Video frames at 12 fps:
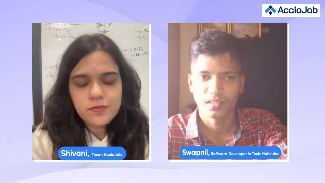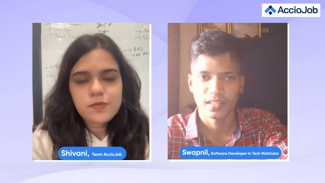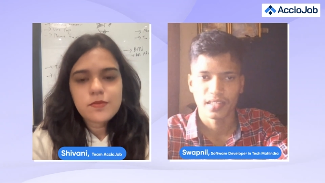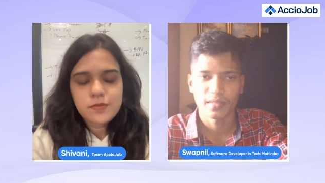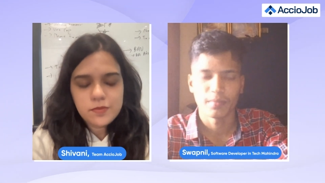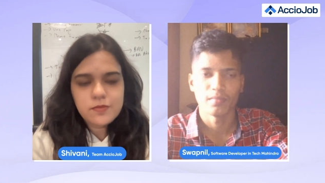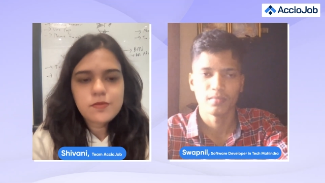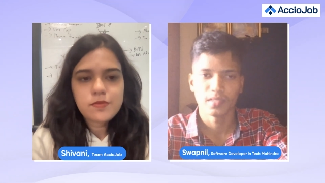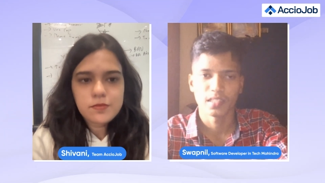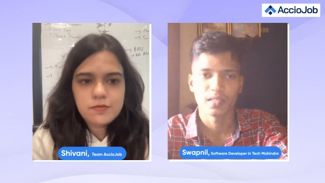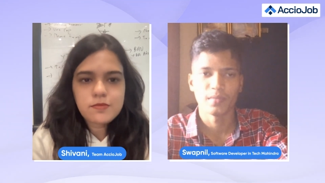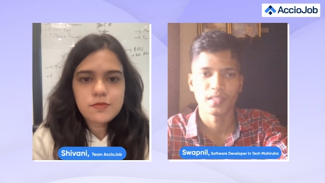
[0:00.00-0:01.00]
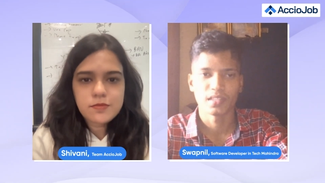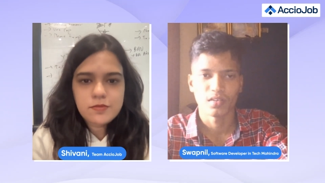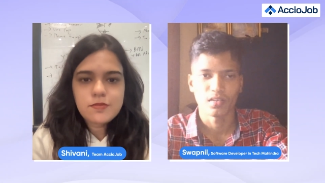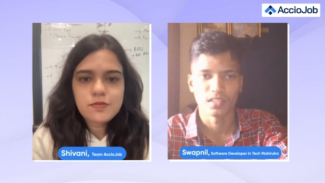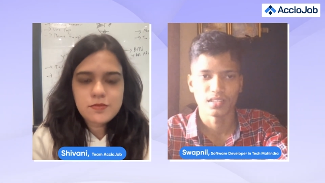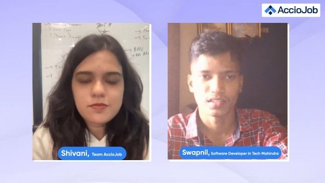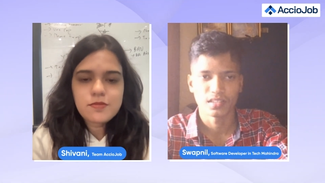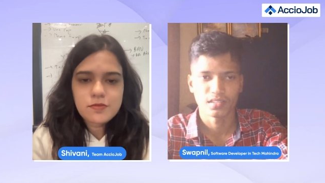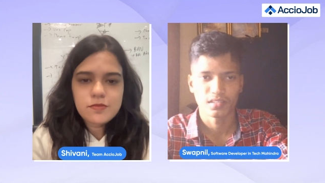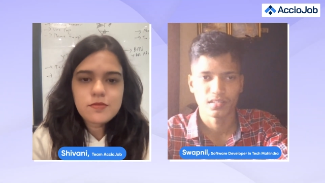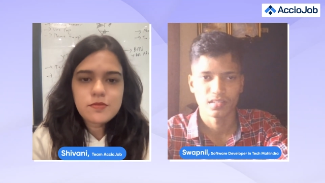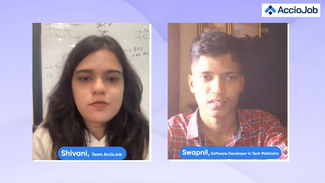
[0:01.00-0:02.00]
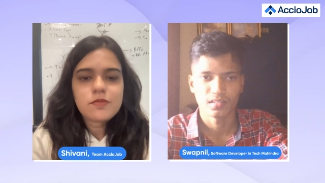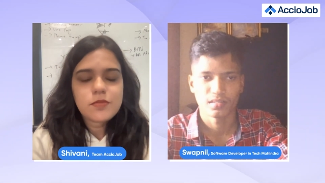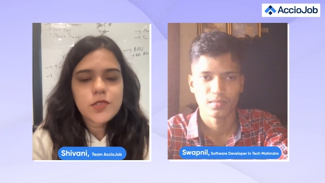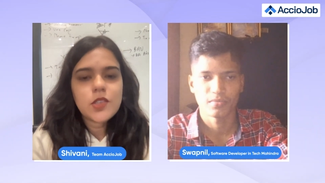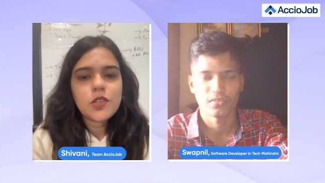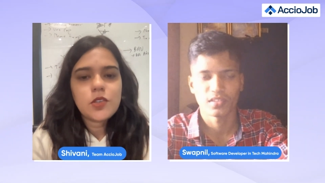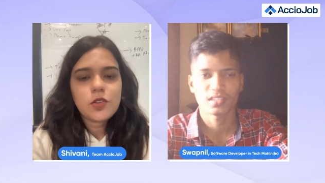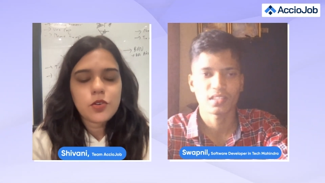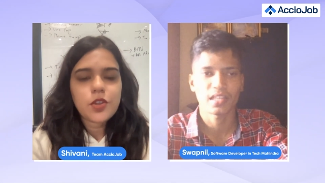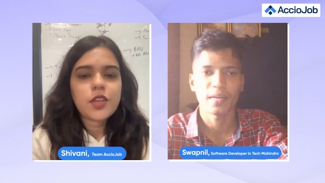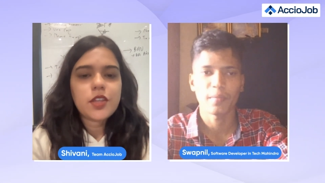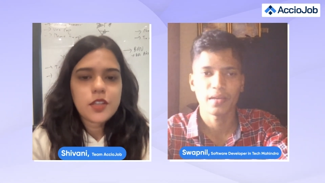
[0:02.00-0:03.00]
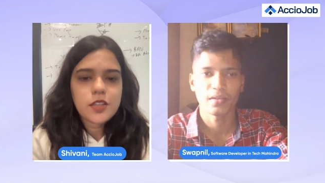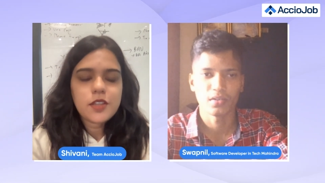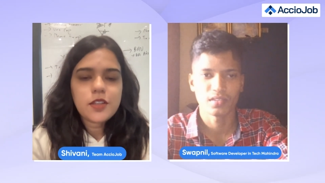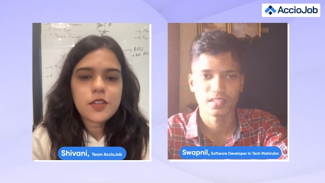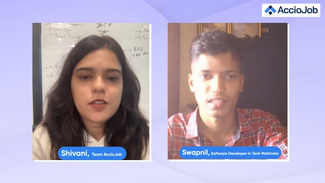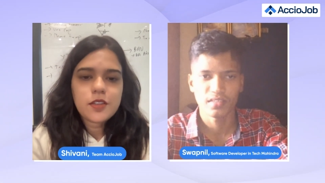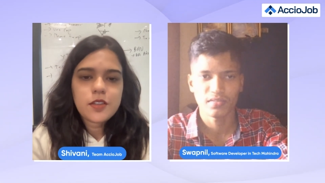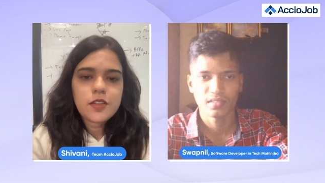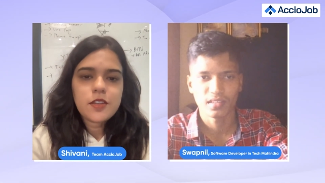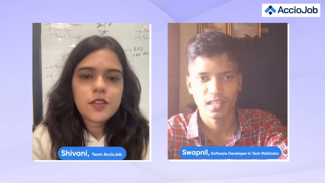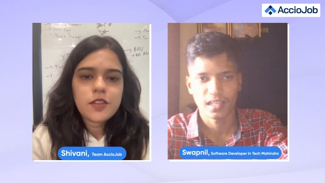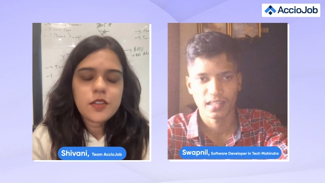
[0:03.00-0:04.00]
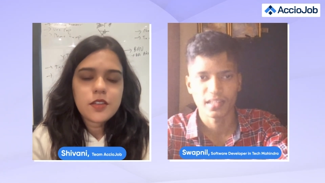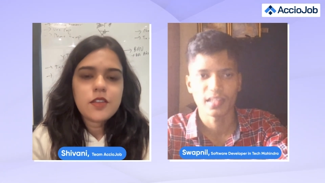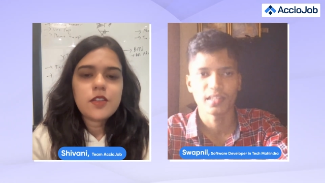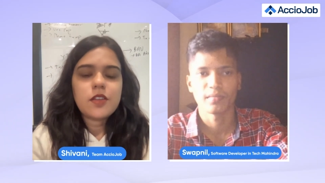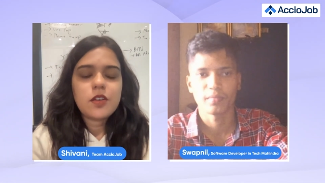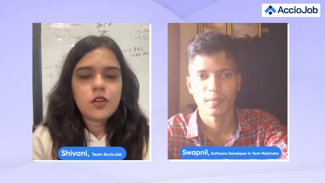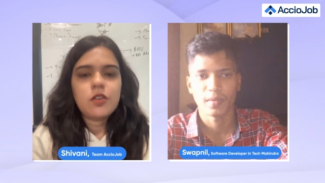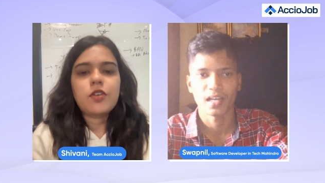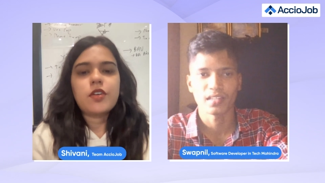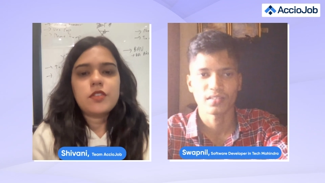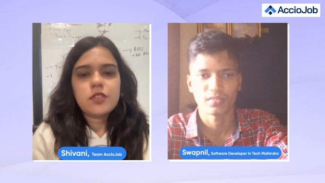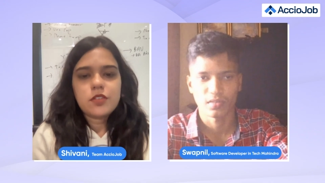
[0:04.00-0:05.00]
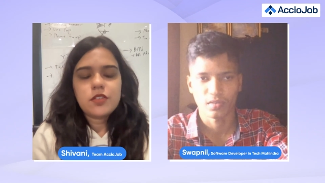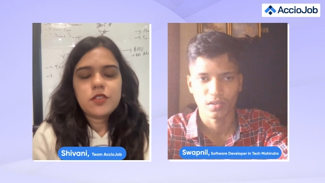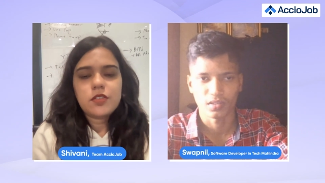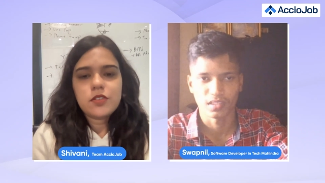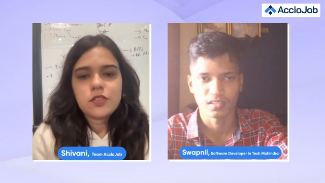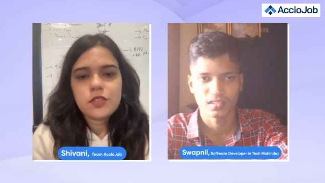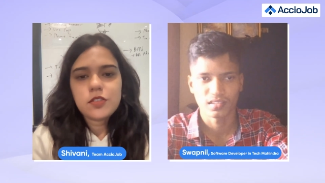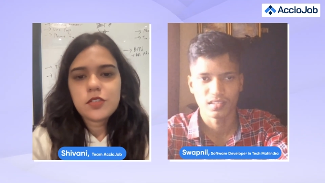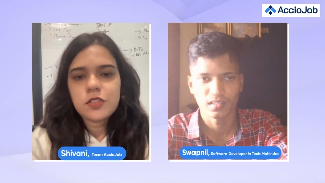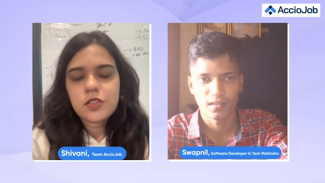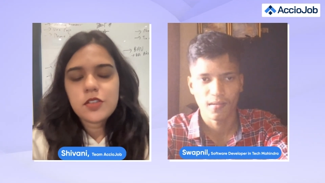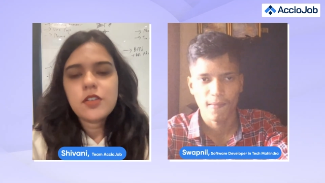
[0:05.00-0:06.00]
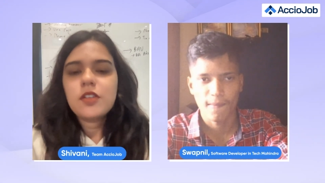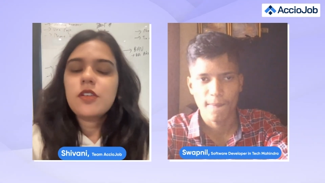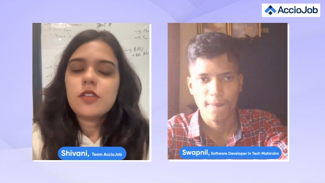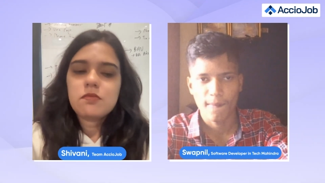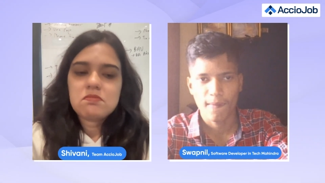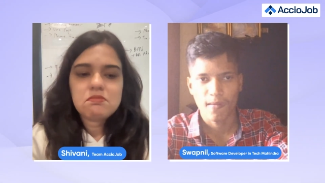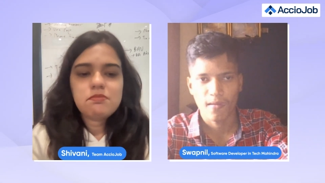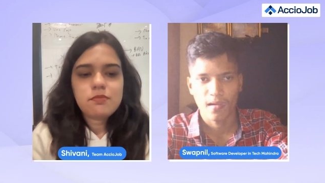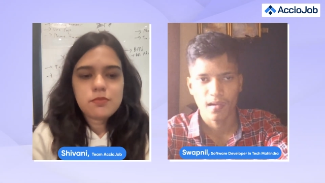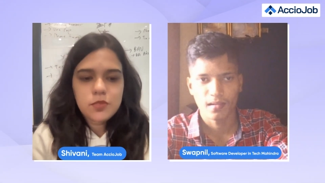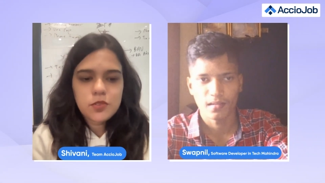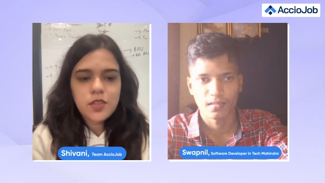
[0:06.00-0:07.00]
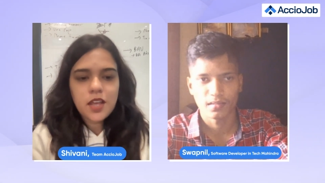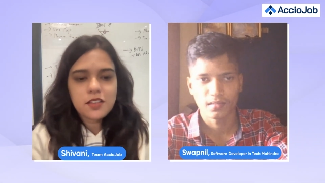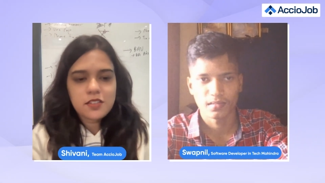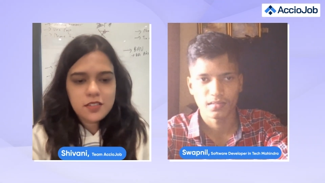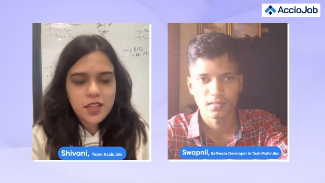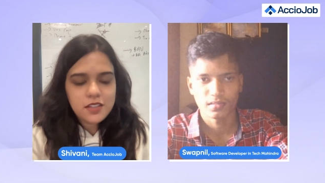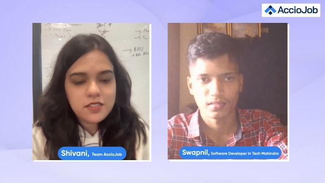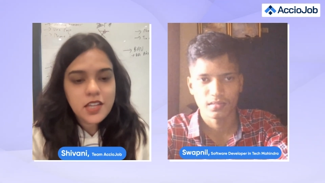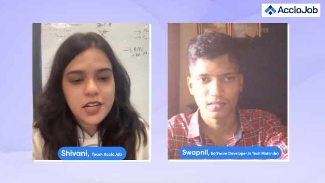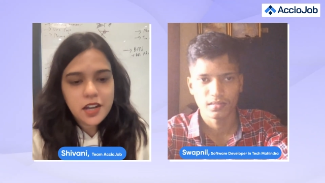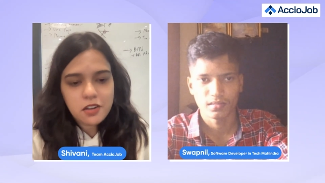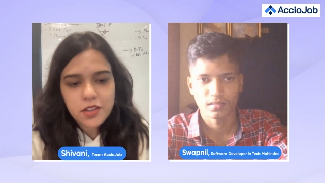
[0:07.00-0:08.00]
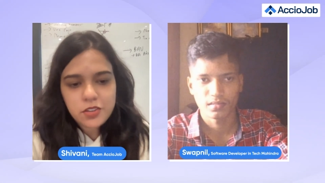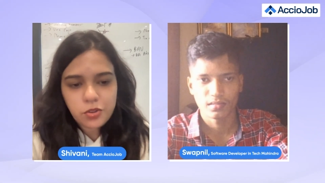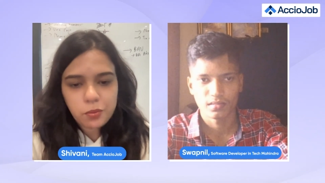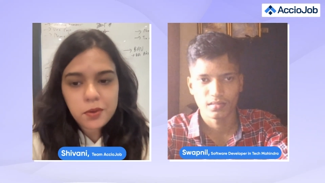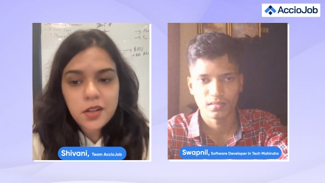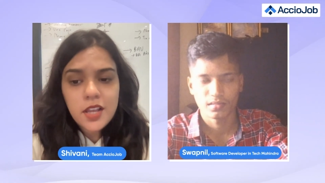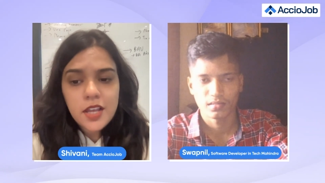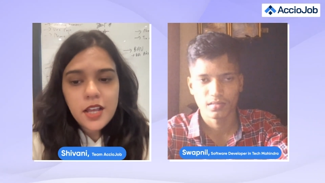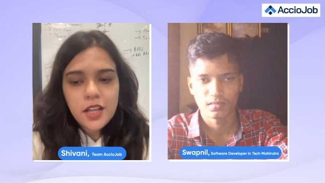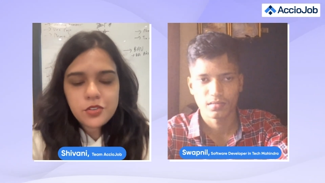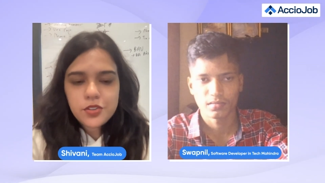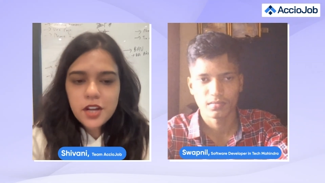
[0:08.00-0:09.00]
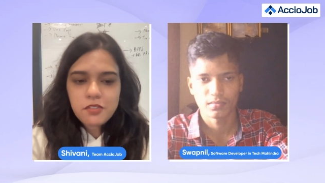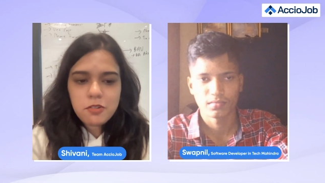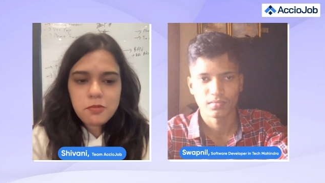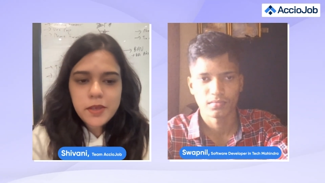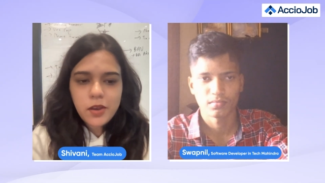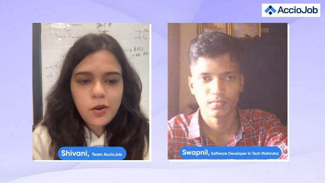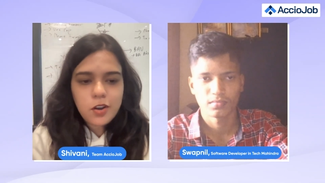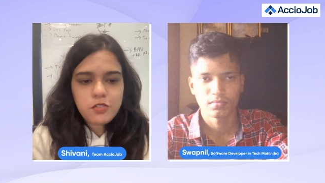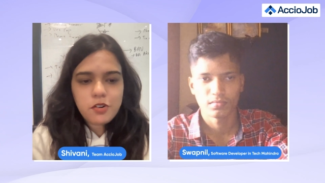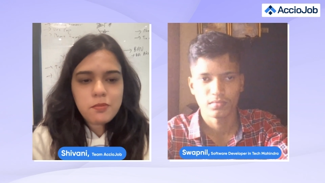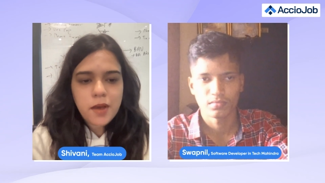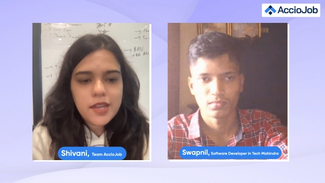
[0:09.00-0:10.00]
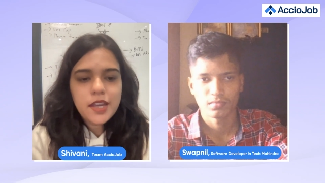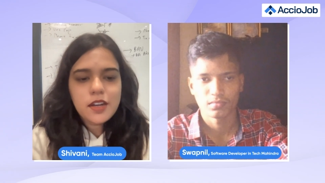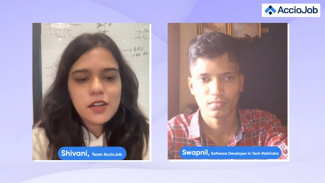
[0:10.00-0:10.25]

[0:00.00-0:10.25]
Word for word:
Speaker 1: get little bit knowledge. First, okay. try by yourself, and then
Speaker 2: maybe okay. ask for others. That's that's great advice, Swapnil. So that will be all from my end.